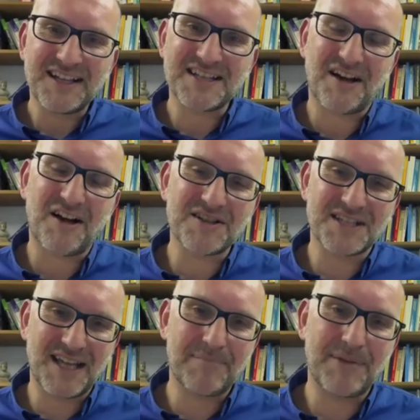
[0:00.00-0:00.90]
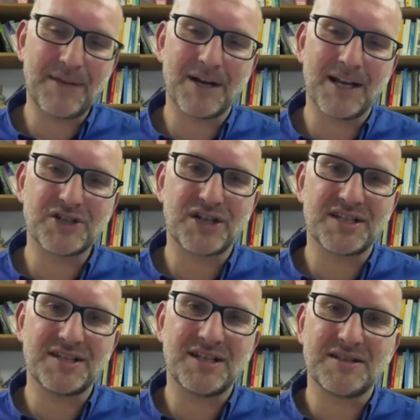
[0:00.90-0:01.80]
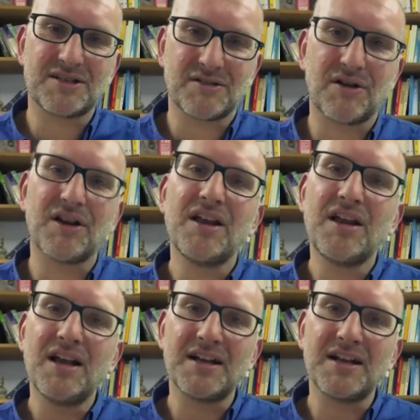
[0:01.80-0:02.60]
It's hard to get people interested in soil,